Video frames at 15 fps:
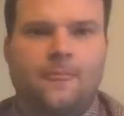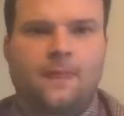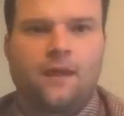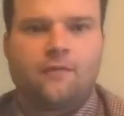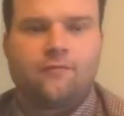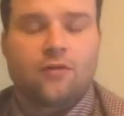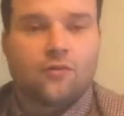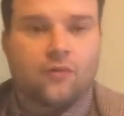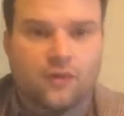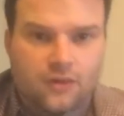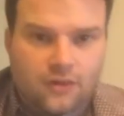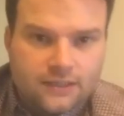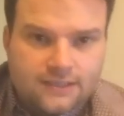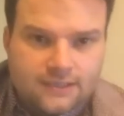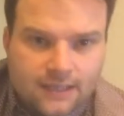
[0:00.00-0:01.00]
Recorded in
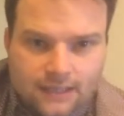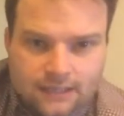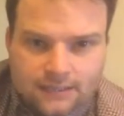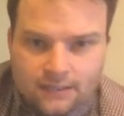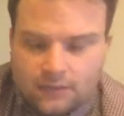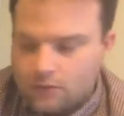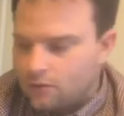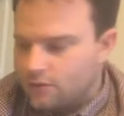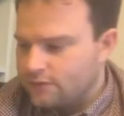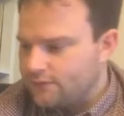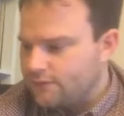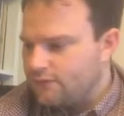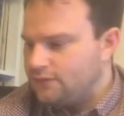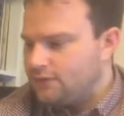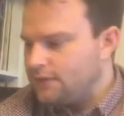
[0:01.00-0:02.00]
'96 in
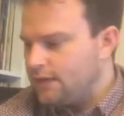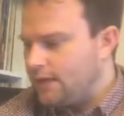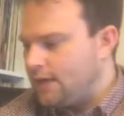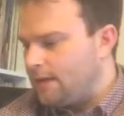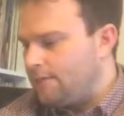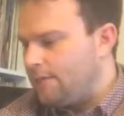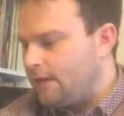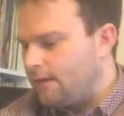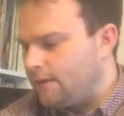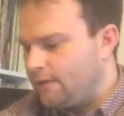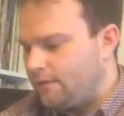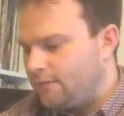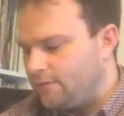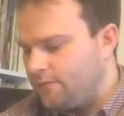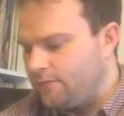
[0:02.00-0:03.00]
Oxford, and I
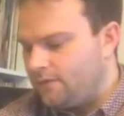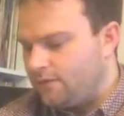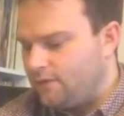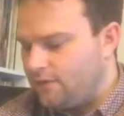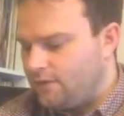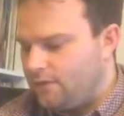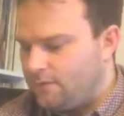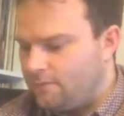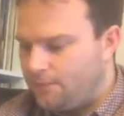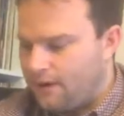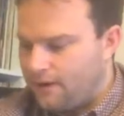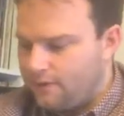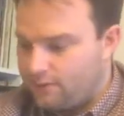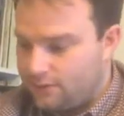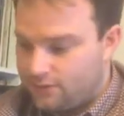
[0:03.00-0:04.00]
think some of it was done near
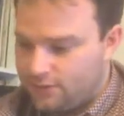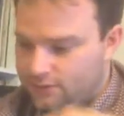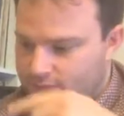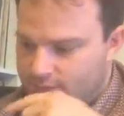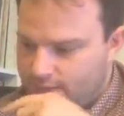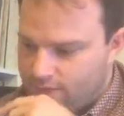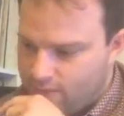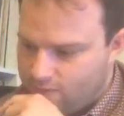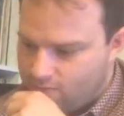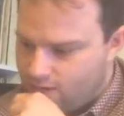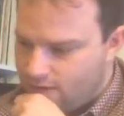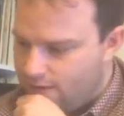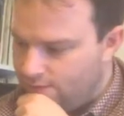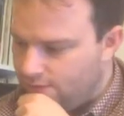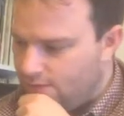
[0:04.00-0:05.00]
Bath, which is near where I
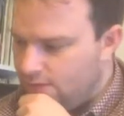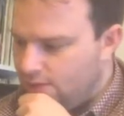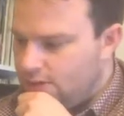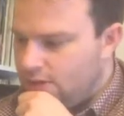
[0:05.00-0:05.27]
live.